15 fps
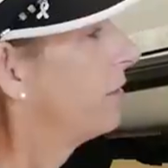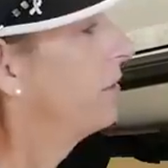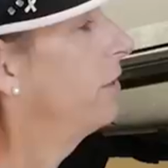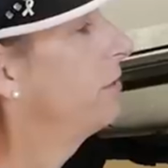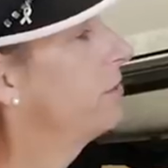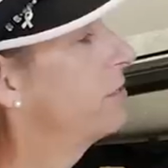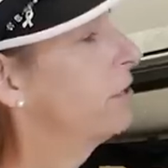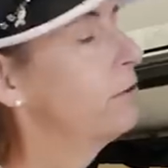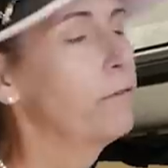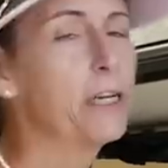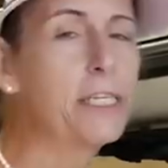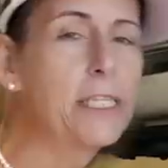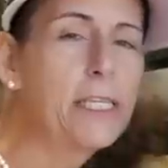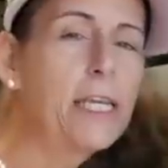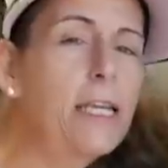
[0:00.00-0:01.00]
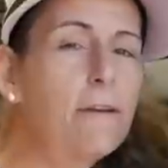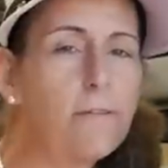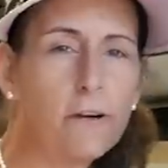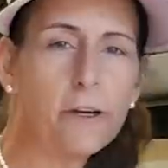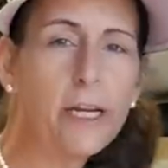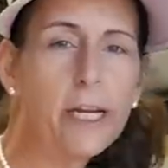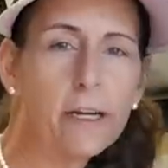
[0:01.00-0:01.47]
There's a
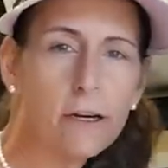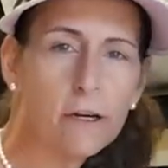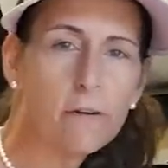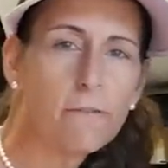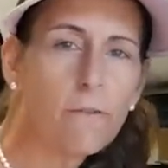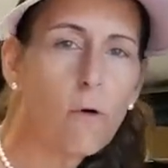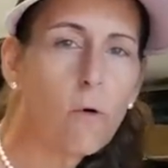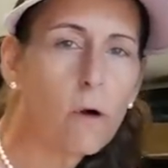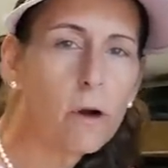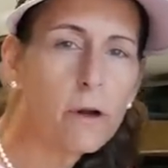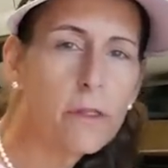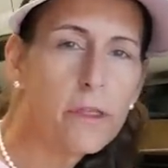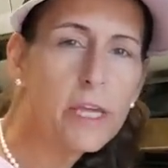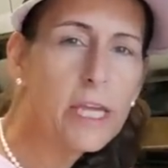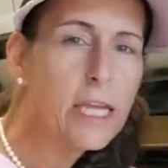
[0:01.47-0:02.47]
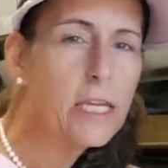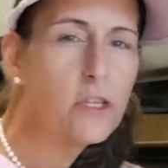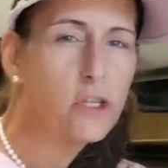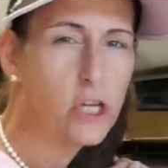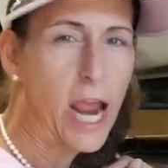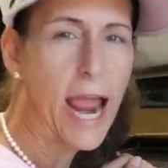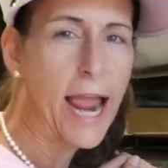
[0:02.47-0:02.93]
receiver here for the
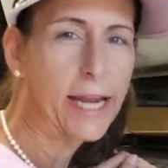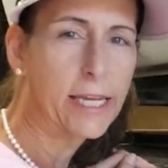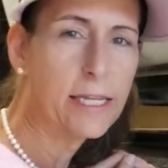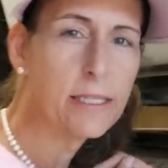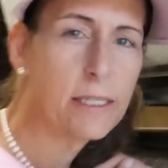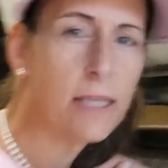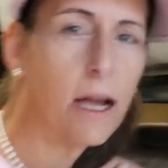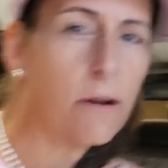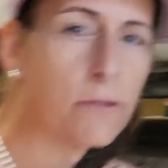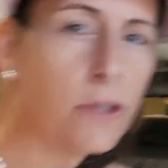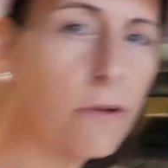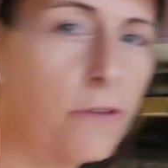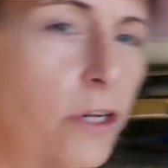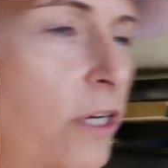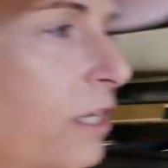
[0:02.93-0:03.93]
jack itself. So if you're